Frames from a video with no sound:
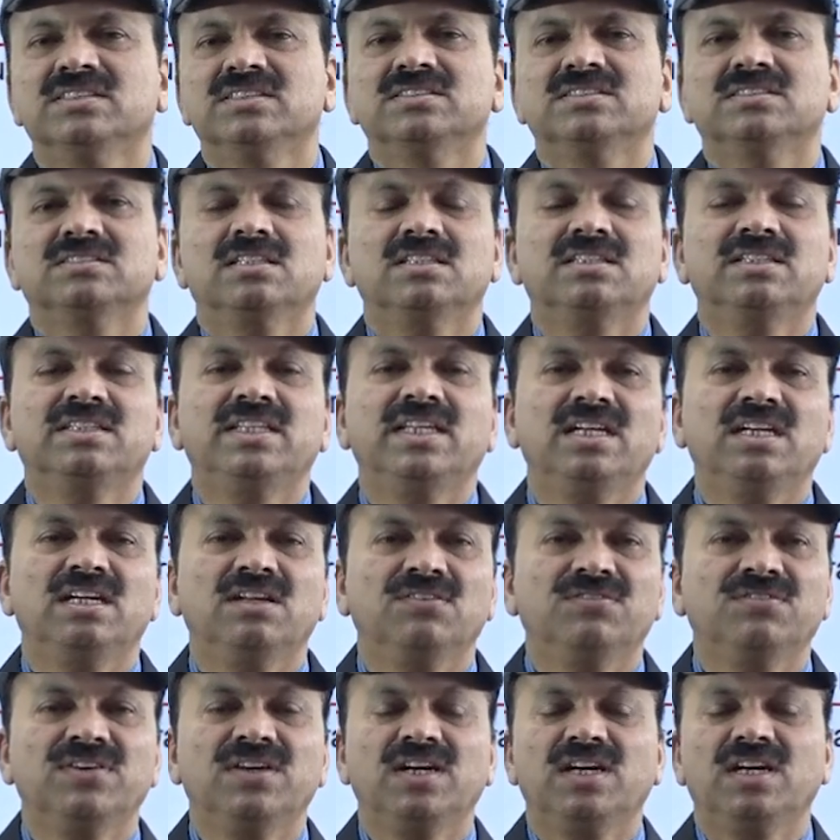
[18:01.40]
So then
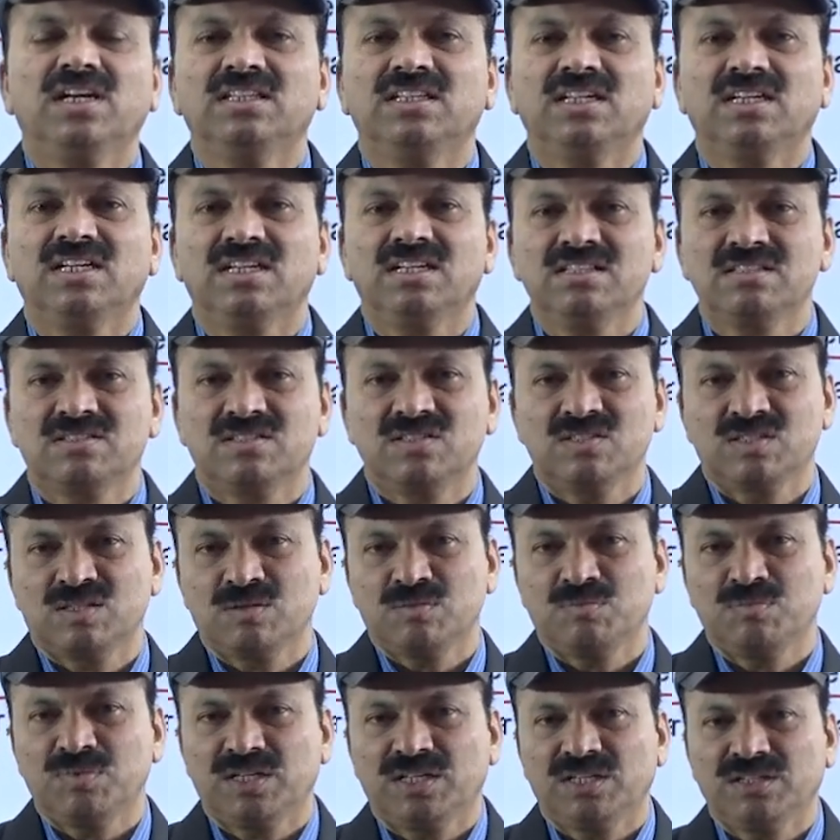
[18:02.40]
definitely that is
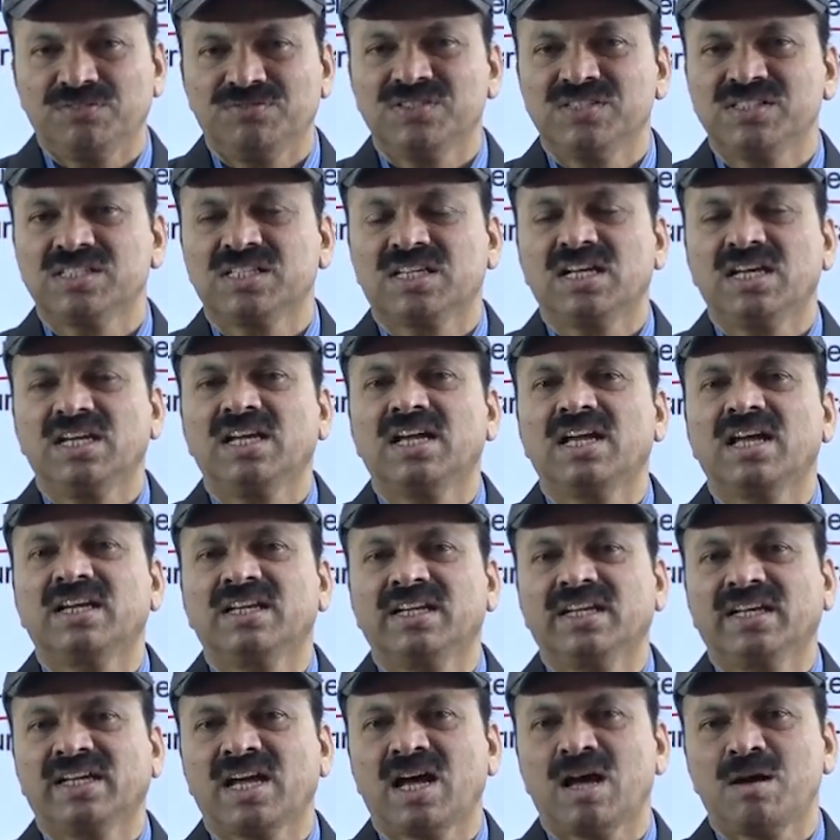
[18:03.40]
disability, physically
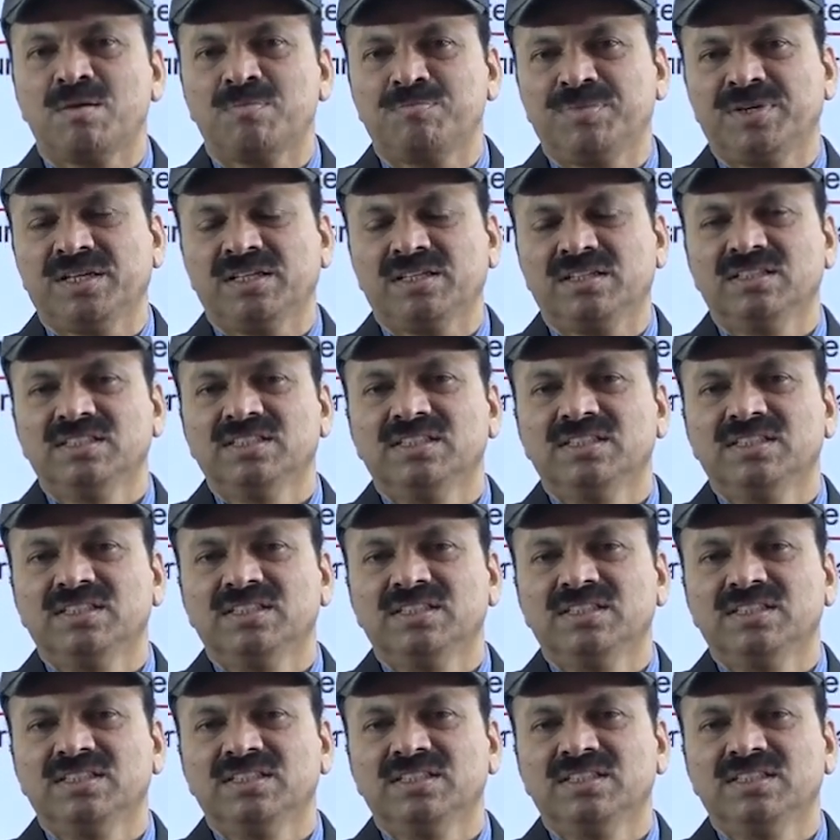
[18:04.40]
handicapped.